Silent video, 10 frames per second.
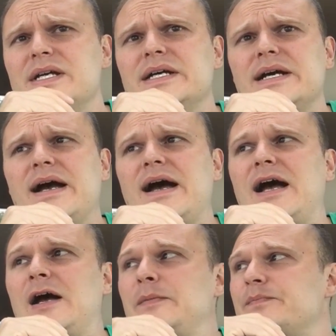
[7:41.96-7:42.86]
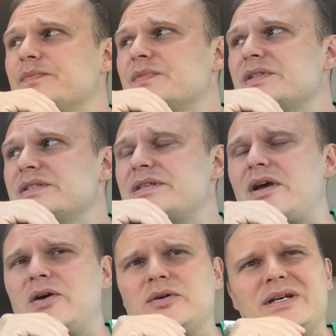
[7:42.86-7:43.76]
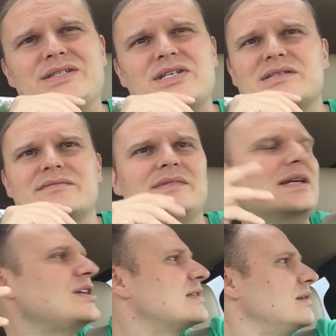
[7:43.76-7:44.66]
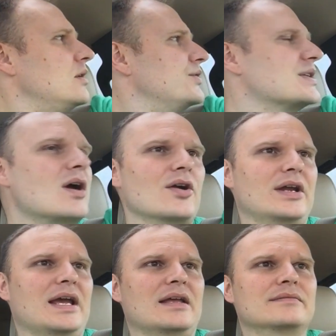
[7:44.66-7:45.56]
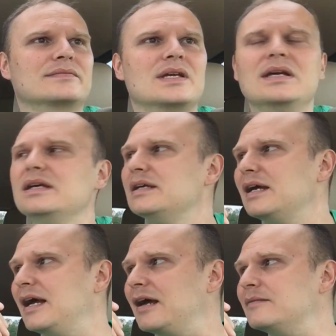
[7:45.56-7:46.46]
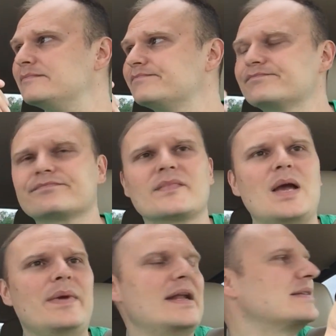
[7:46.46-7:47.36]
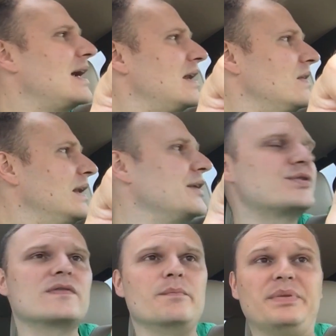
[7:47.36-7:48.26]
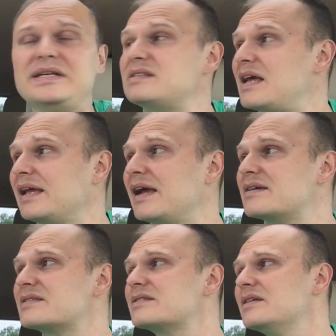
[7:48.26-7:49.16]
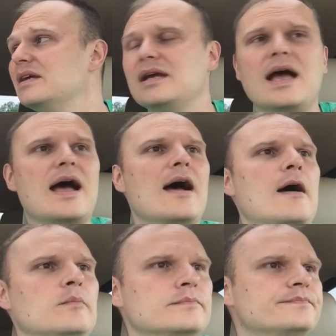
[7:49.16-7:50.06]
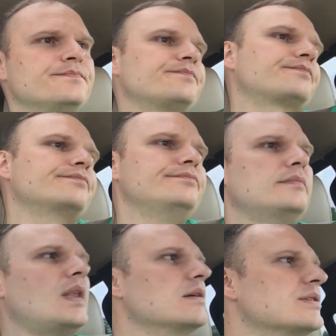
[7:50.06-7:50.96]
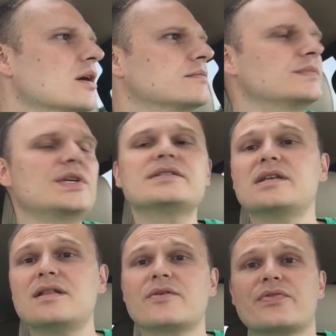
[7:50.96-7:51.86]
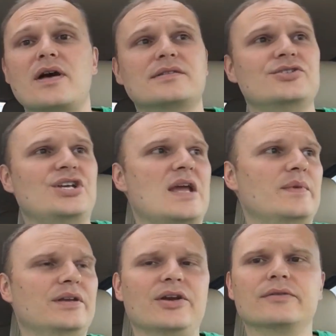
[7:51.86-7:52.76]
Um, so it just it's just a little disheartening and um, I mean, that's kind of the nature of the beast, I guess. Um, so, just another thought to jam in here.